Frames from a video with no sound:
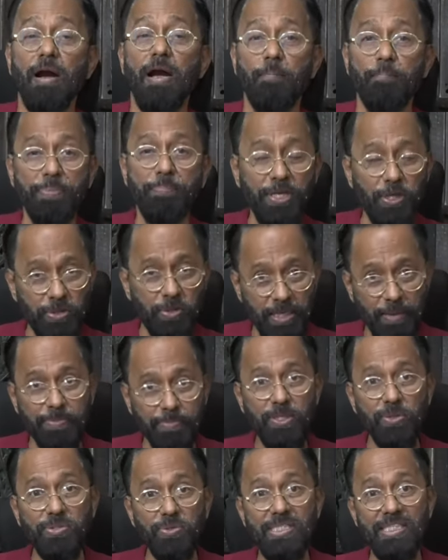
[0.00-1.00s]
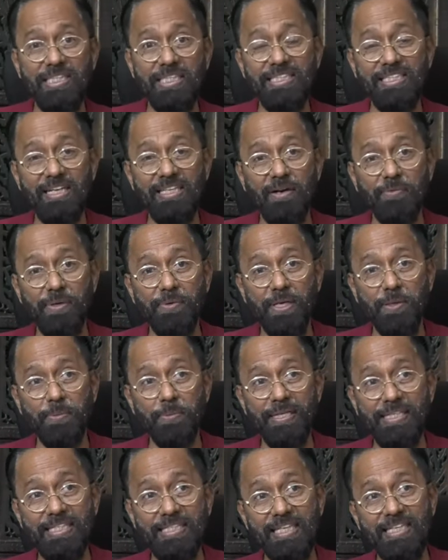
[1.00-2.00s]
POWs in India are very
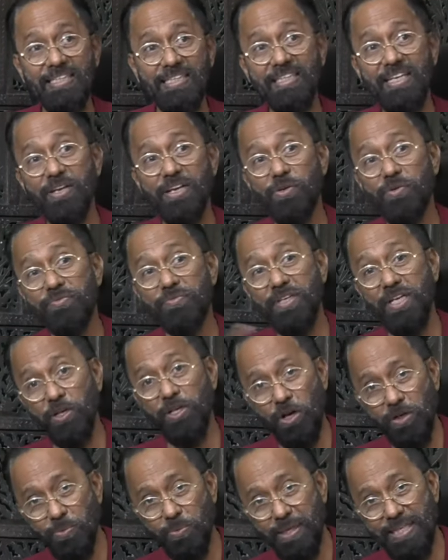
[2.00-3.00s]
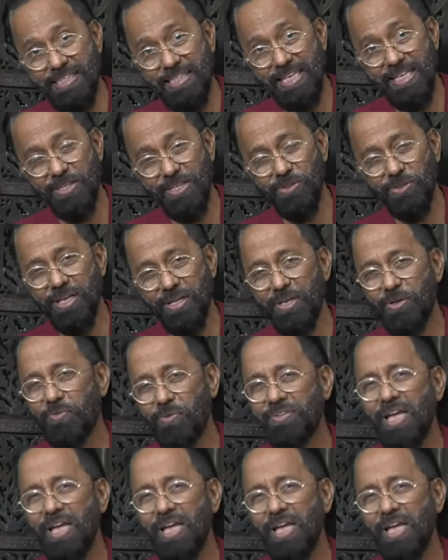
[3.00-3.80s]
well taken care of. They are not well taken care of.